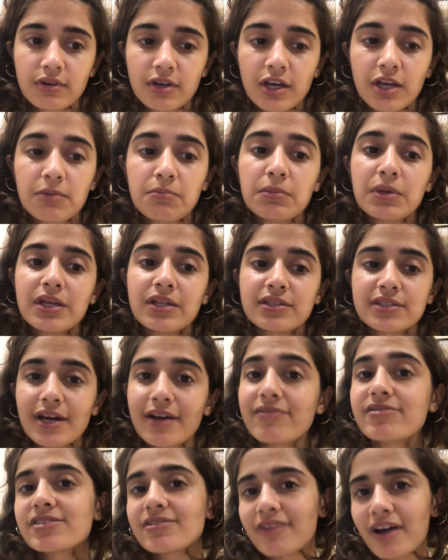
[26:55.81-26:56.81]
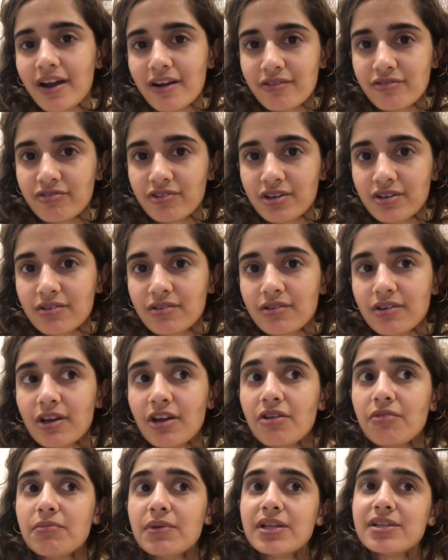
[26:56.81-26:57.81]
It means I've survived.
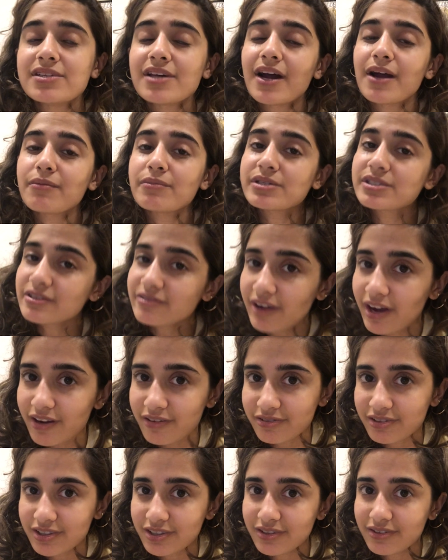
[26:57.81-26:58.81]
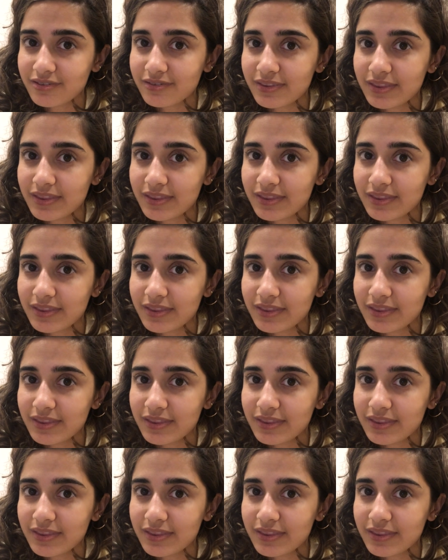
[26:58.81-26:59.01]
It means I'm a survivor.